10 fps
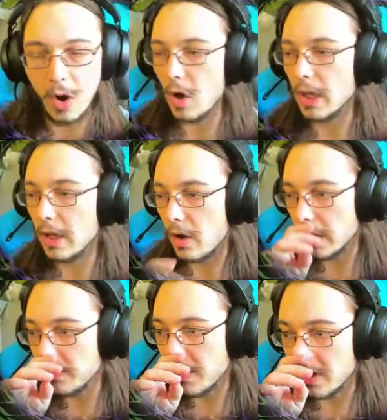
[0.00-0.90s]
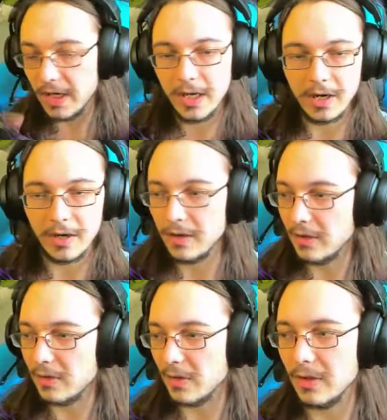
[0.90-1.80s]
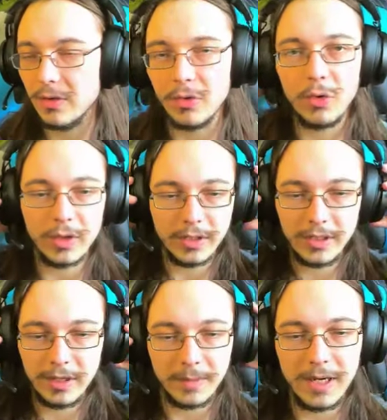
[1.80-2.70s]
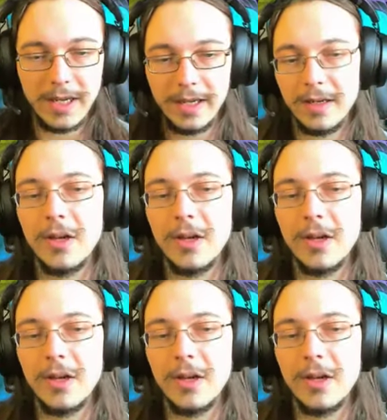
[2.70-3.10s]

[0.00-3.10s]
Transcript: all, all I brought in here, you're good? Good, I'm glad.